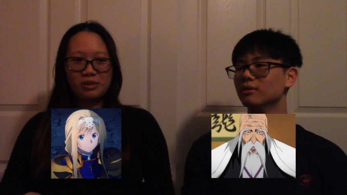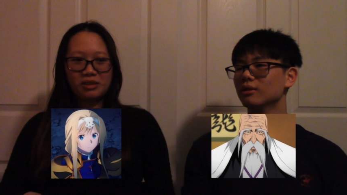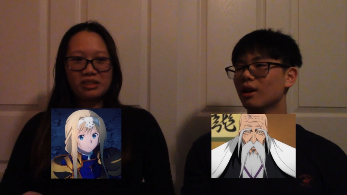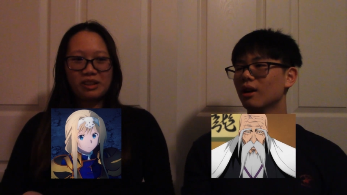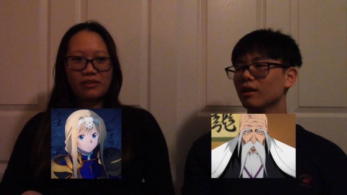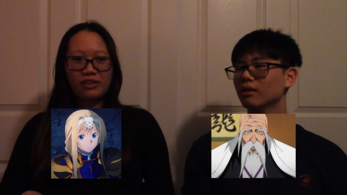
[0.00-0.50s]

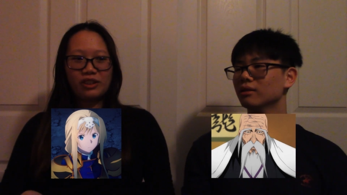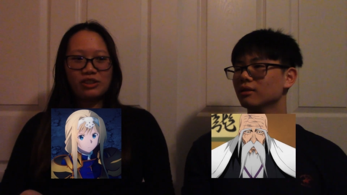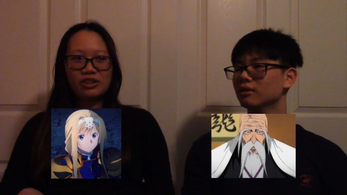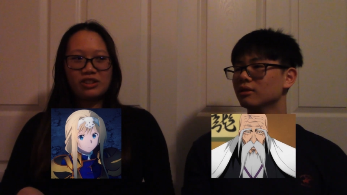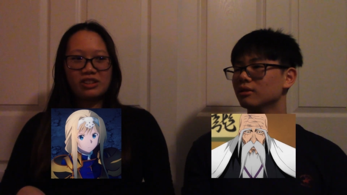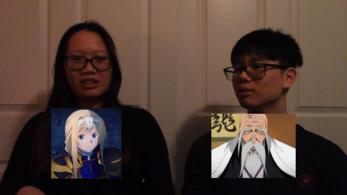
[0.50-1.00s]
Speaker 1: because I feel like
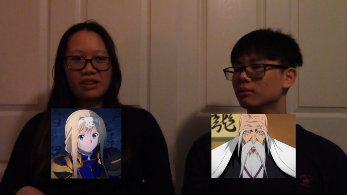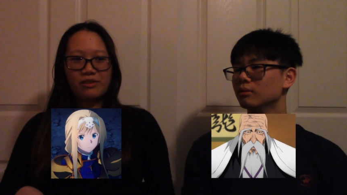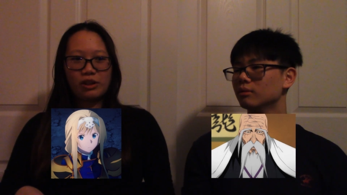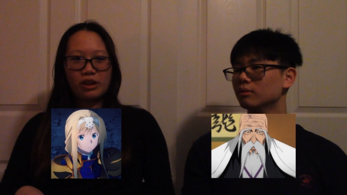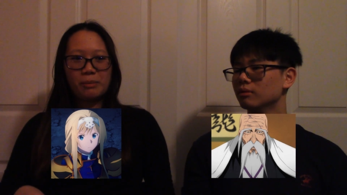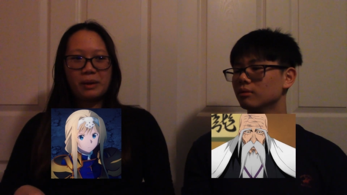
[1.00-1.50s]
she does have a
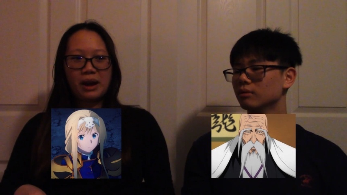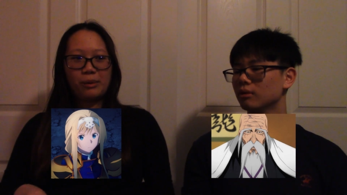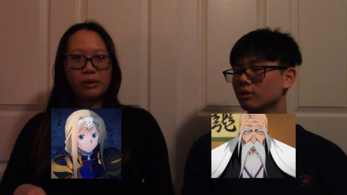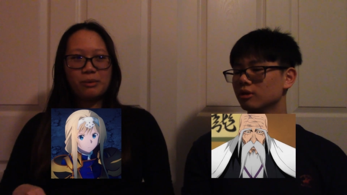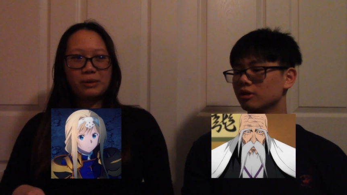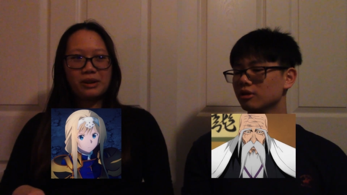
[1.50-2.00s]
lot of
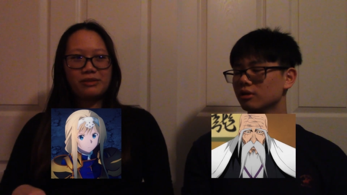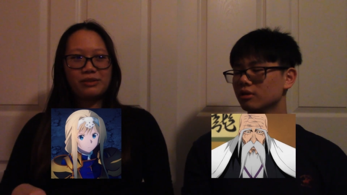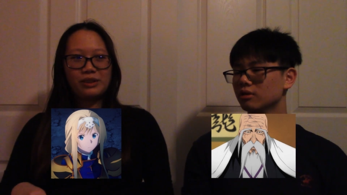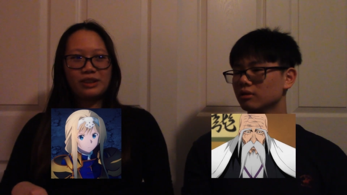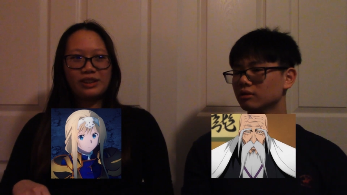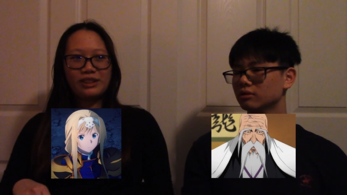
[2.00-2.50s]
power, but I
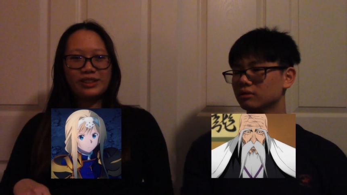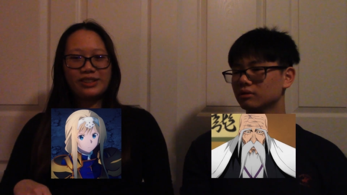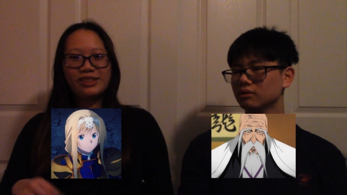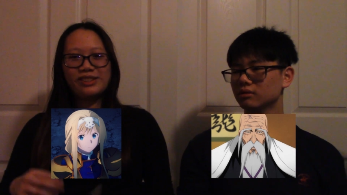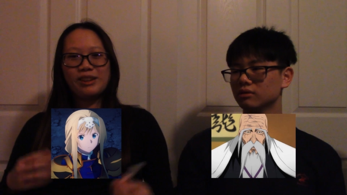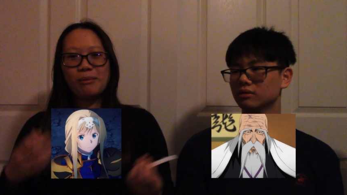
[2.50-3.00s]
feel like this
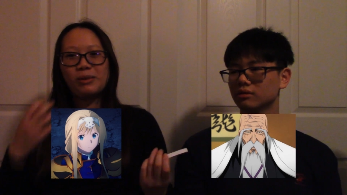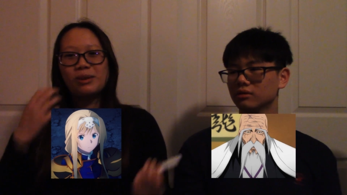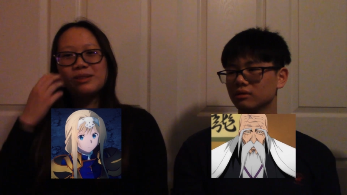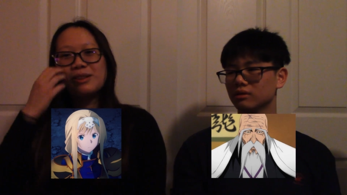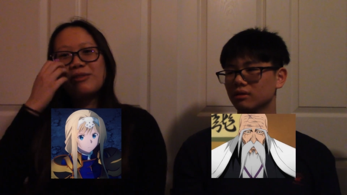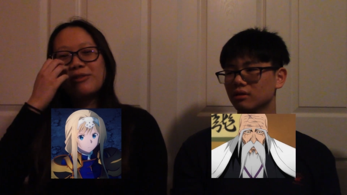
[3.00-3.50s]
is the same
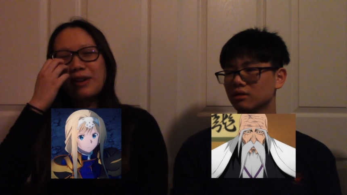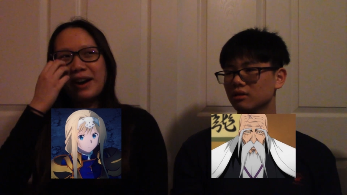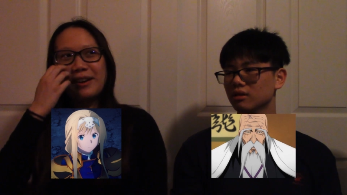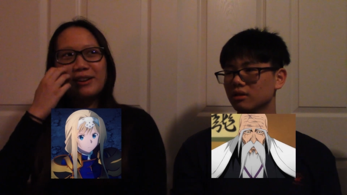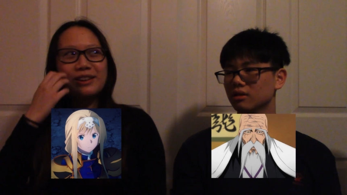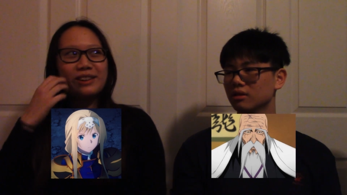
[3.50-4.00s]
thing. It's like
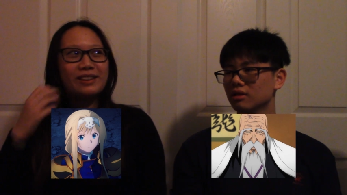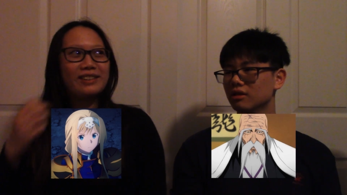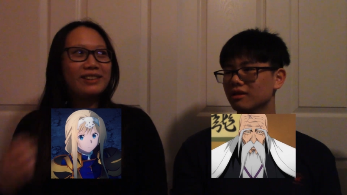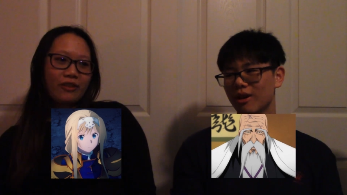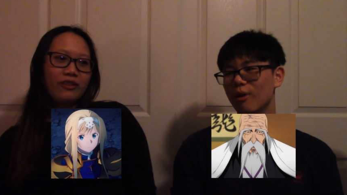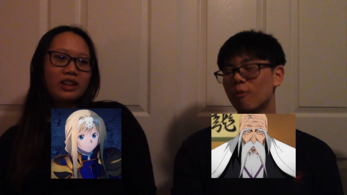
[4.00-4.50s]
fire
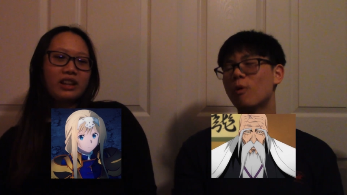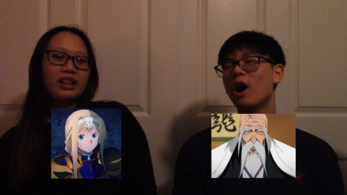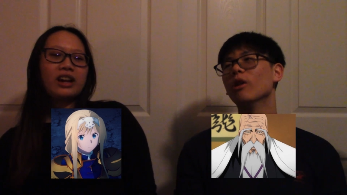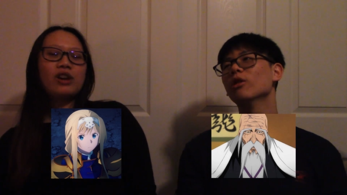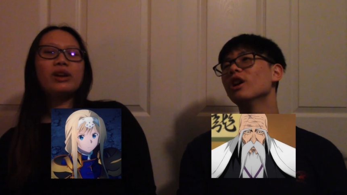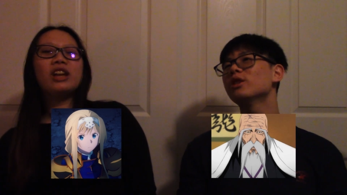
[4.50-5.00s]
again. I feel
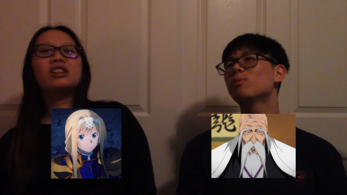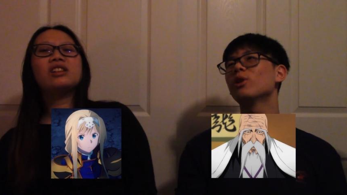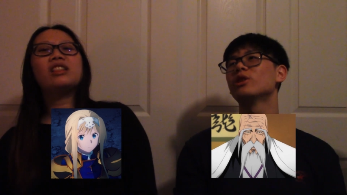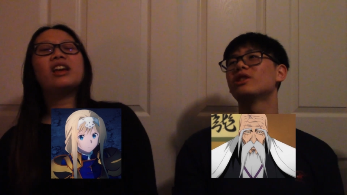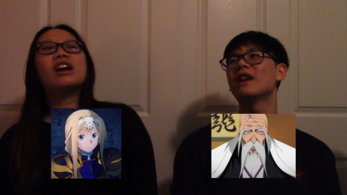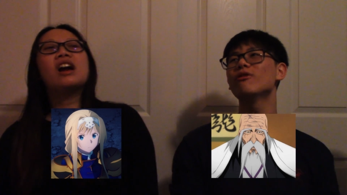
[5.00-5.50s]
like, well, like okay,
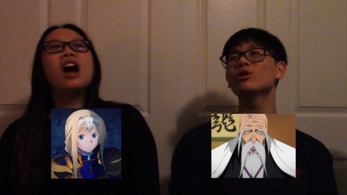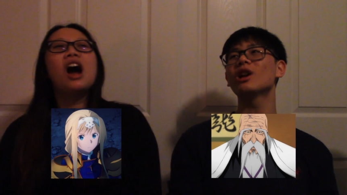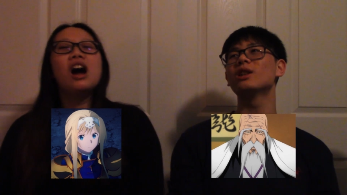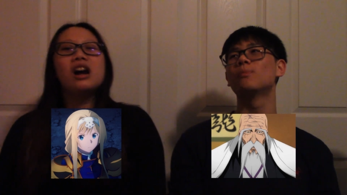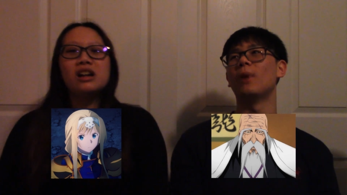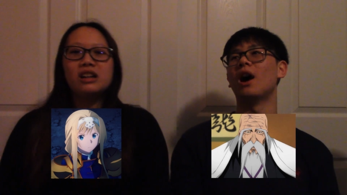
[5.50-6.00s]
here's look, the
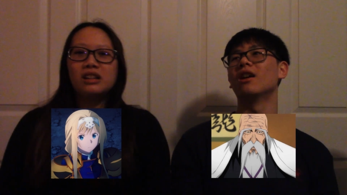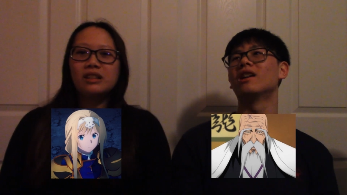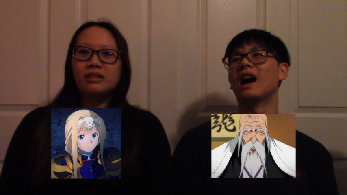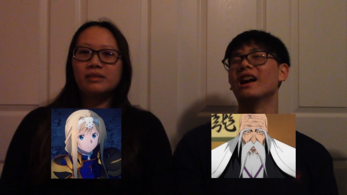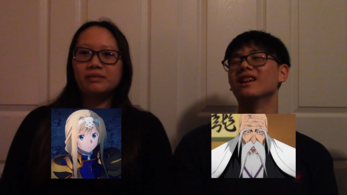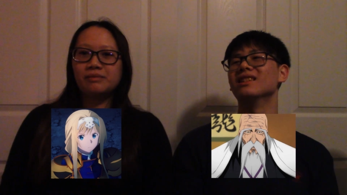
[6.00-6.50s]
Speaker 2: thing. Genryusai
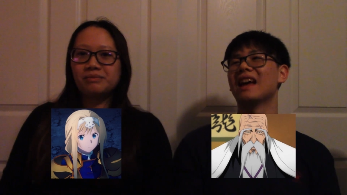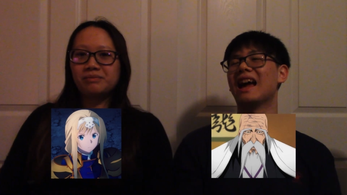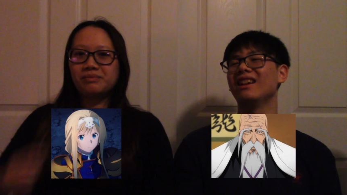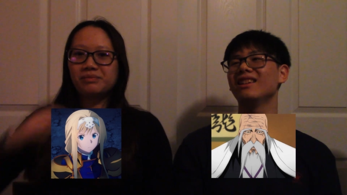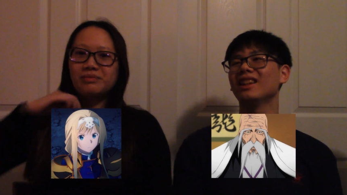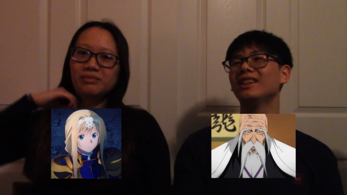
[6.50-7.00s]
Bankai is
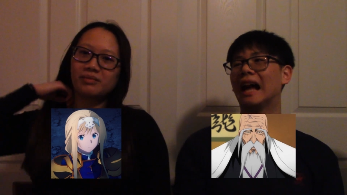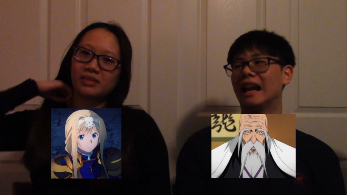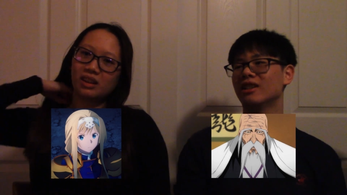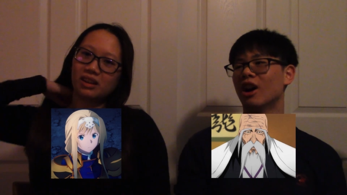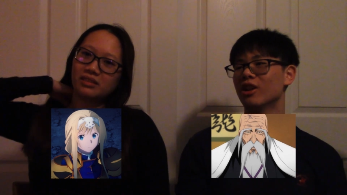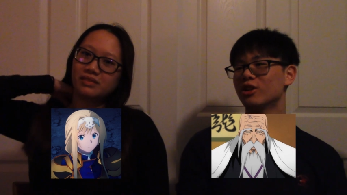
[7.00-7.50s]
anything
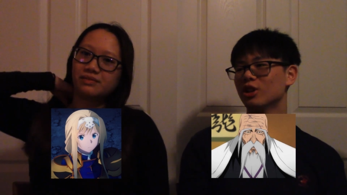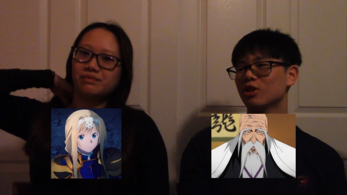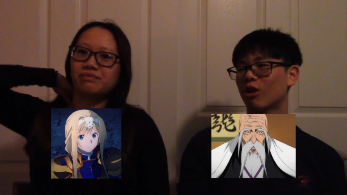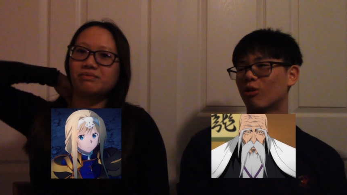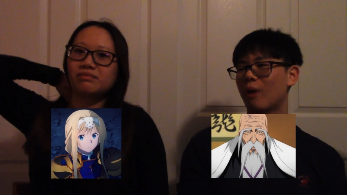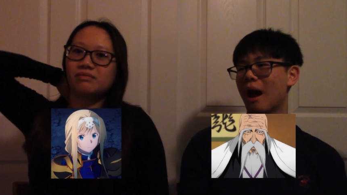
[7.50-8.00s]
that
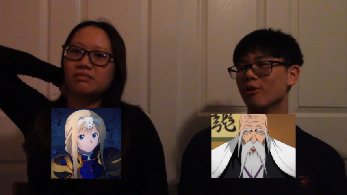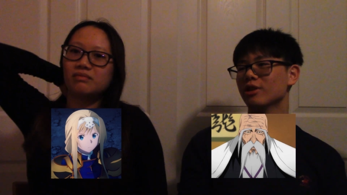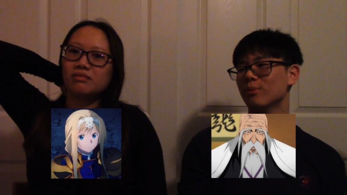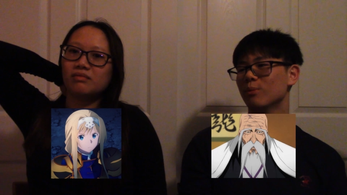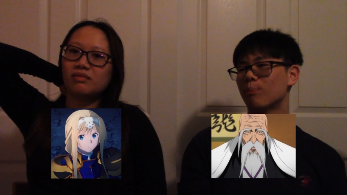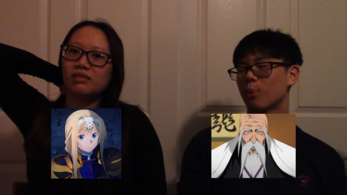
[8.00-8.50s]
touches around
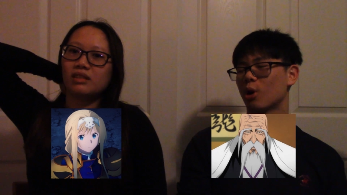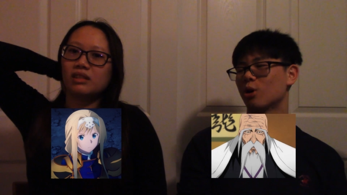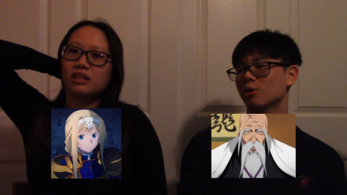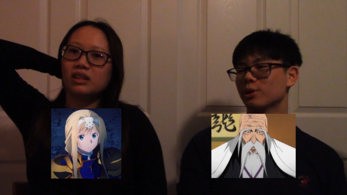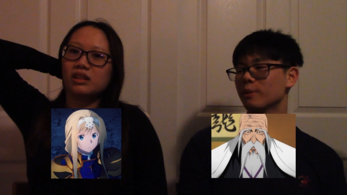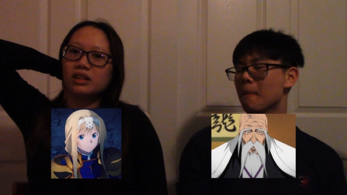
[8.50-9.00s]
it
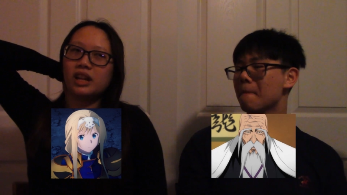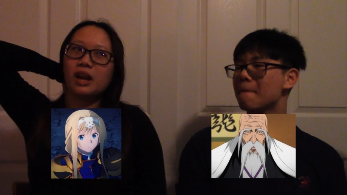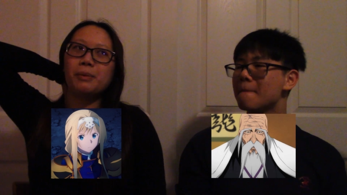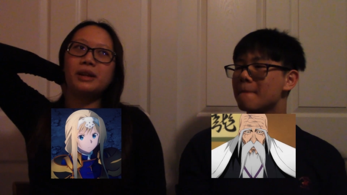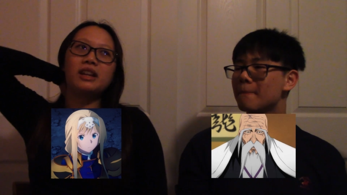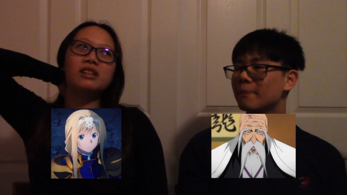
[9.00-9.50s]
burns.
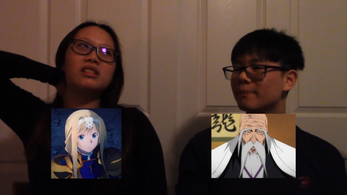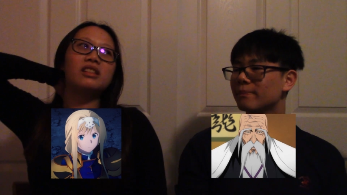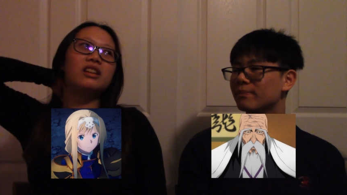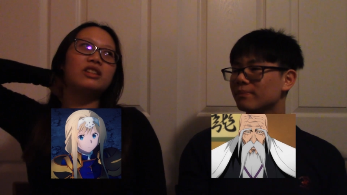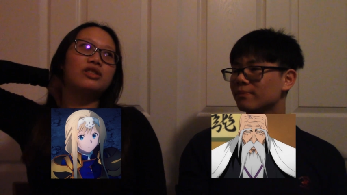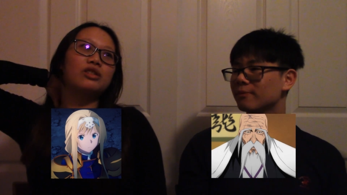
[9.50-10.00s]
Speaker 1: Yeah, but here's the
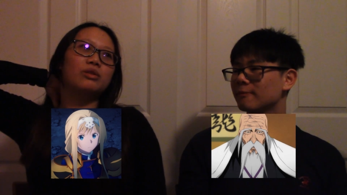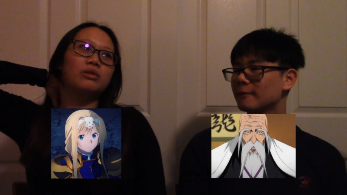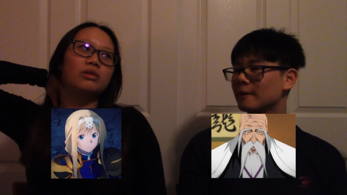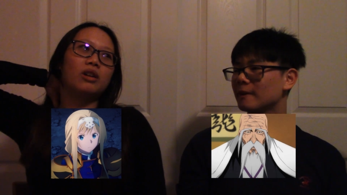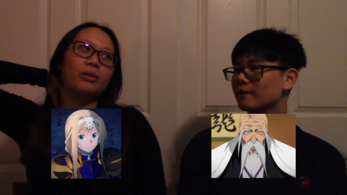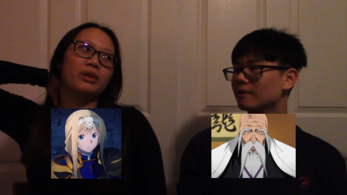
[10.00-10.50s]
thing too.
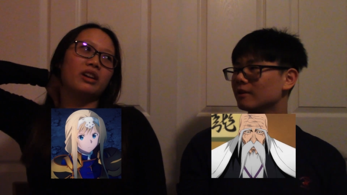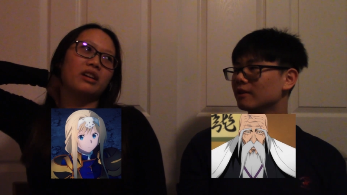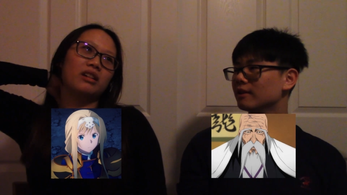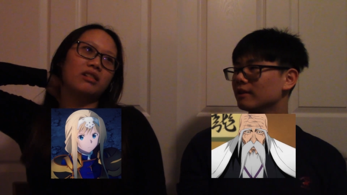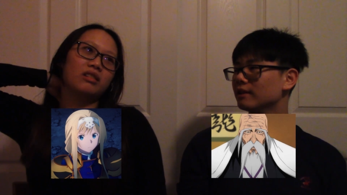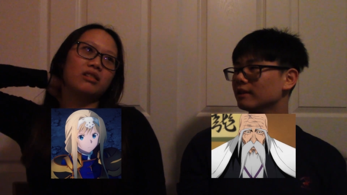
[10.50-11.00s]
Oh
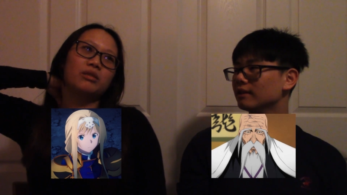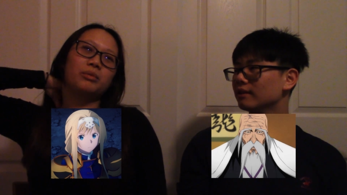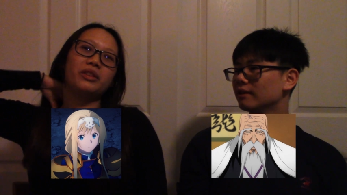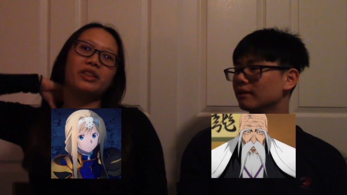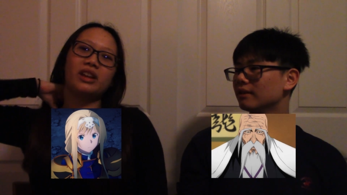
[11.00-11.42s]
yeah. Well,